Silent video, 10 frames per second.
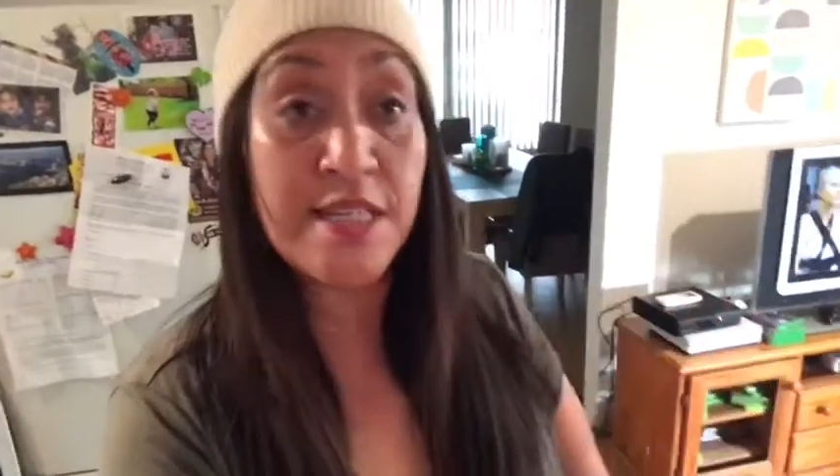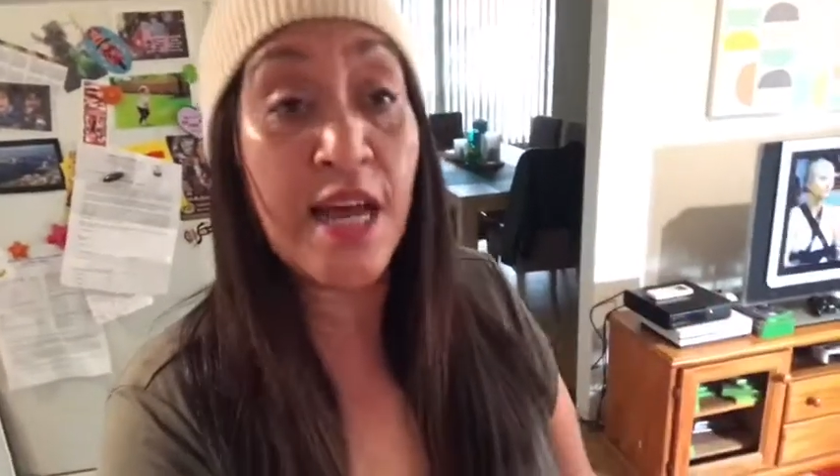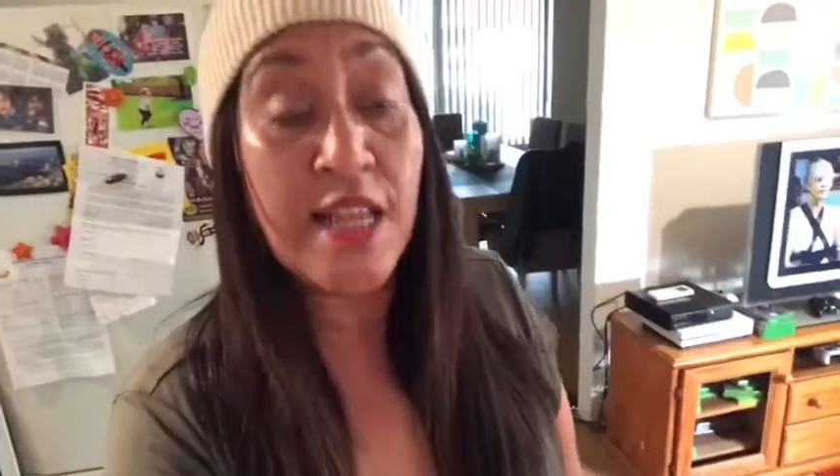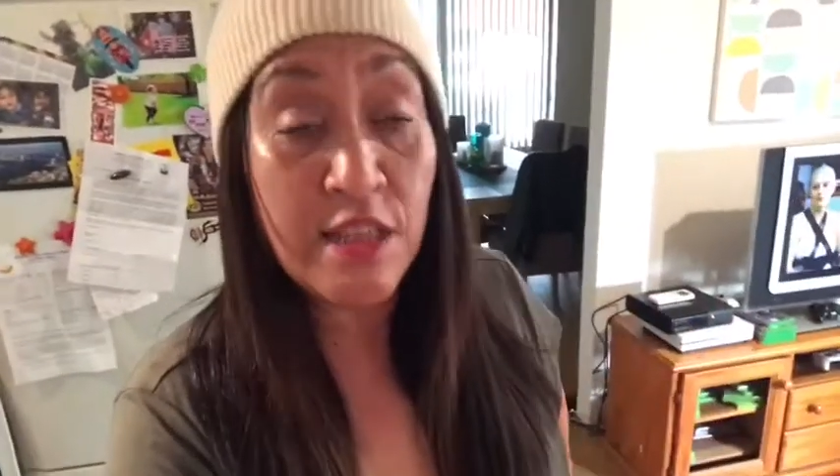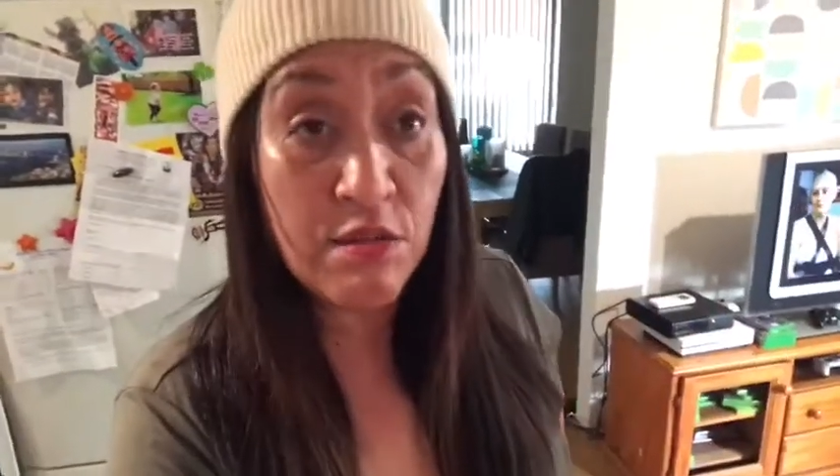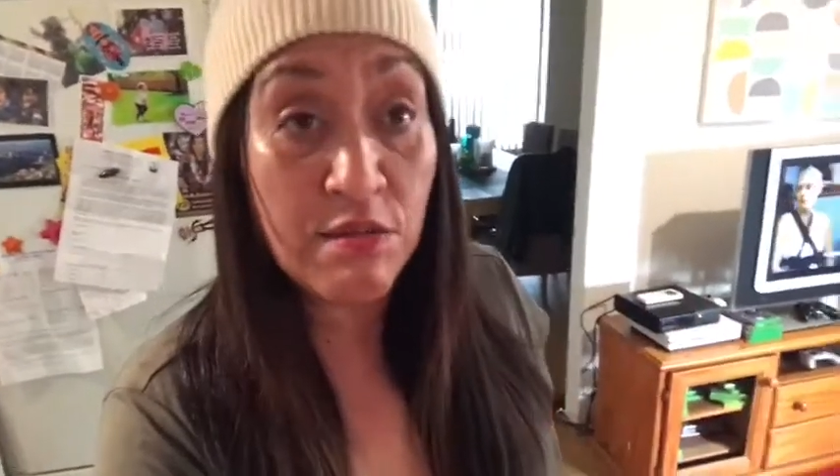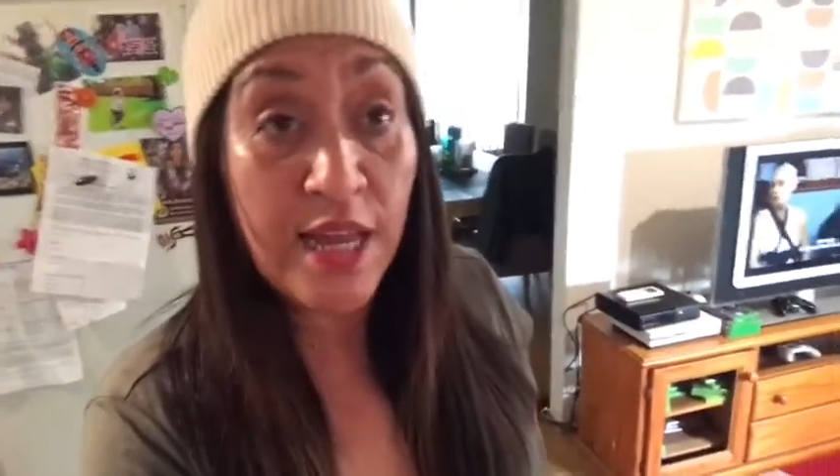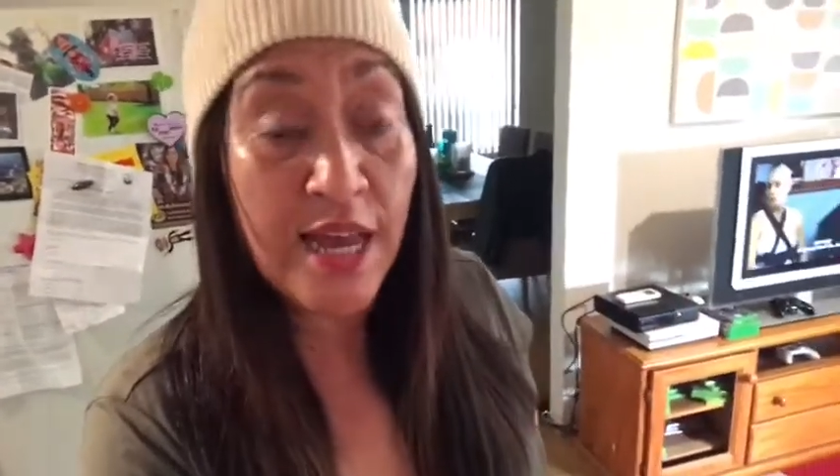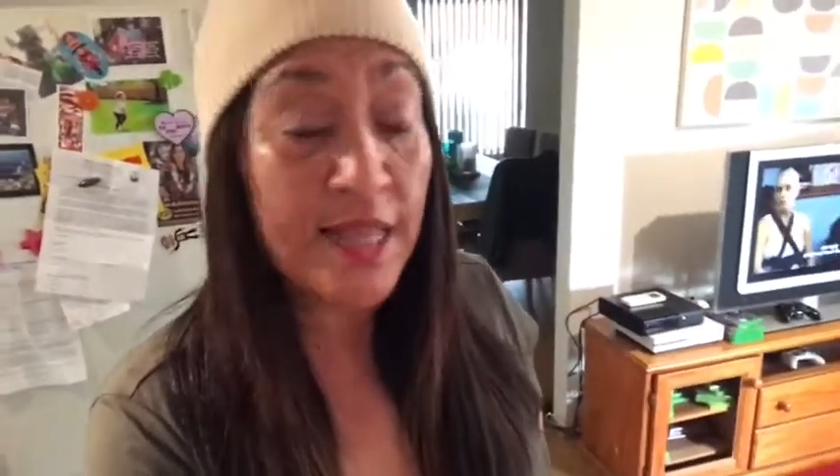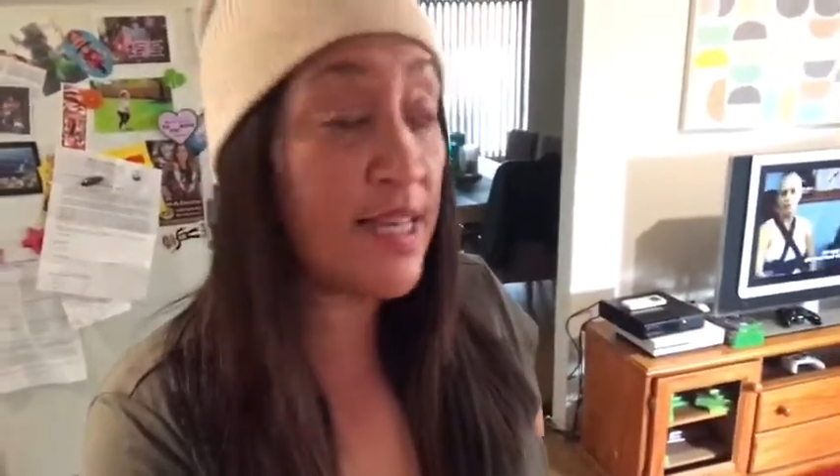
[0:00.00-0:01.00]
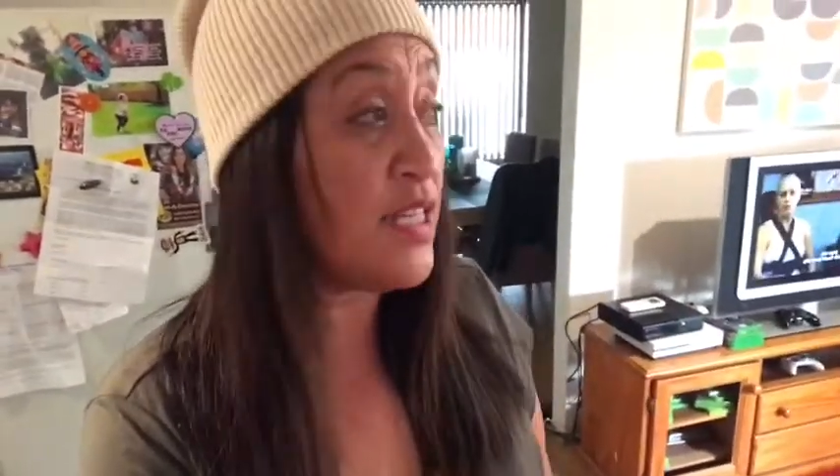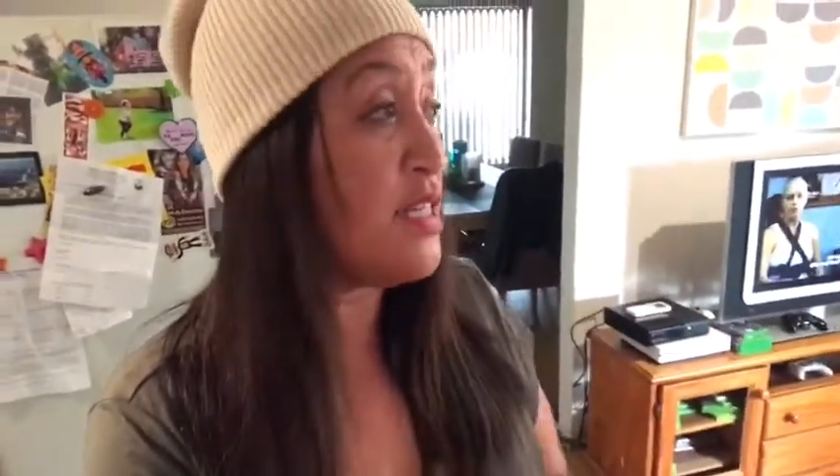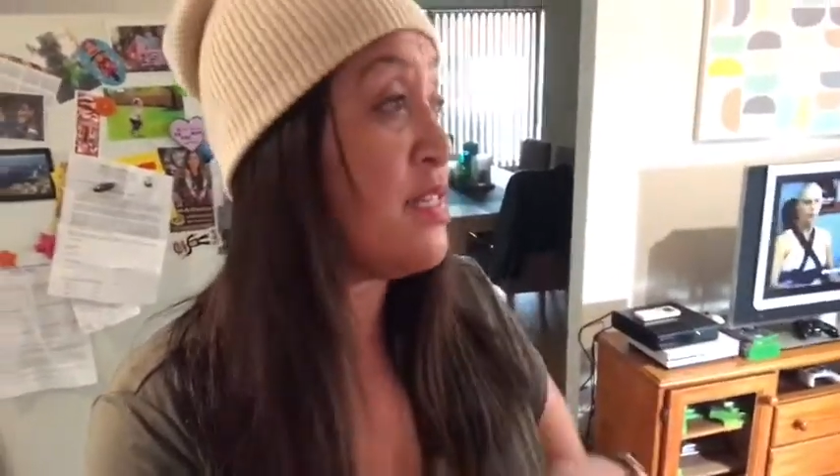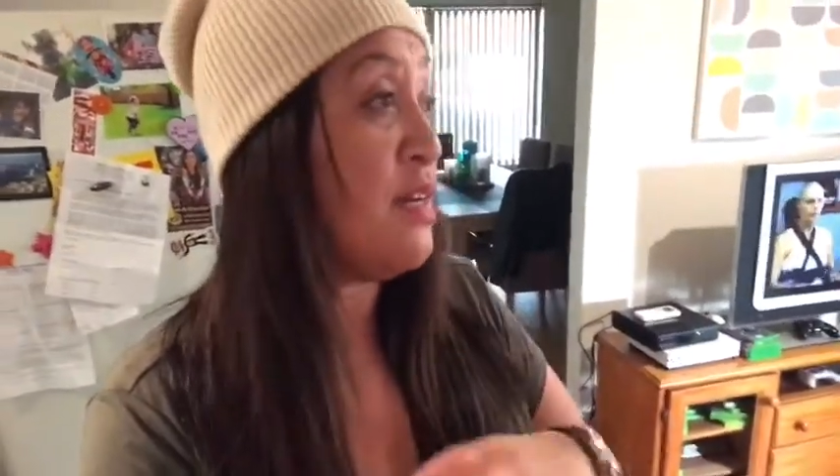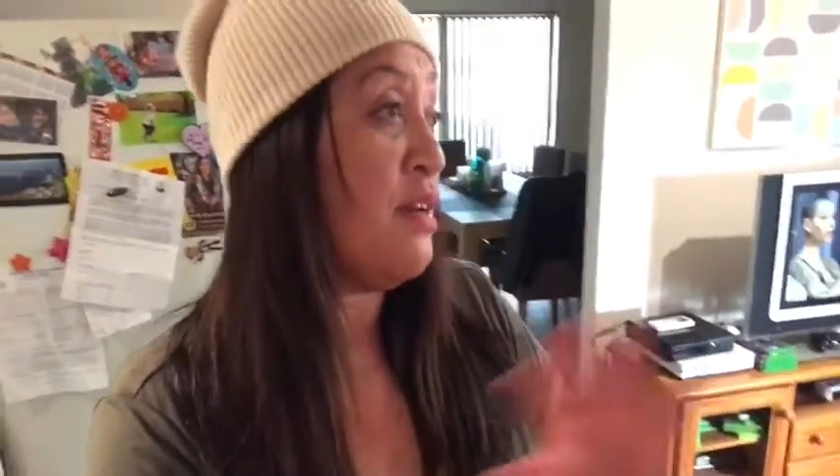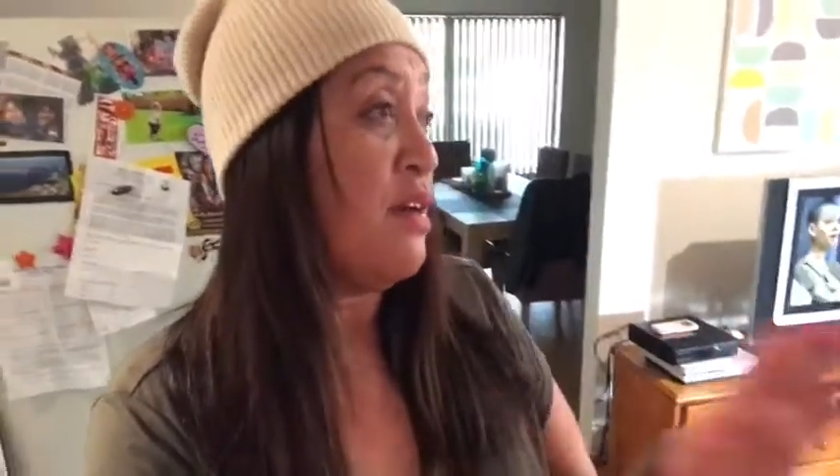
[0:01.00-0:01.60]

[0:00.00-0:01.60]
darling little darlings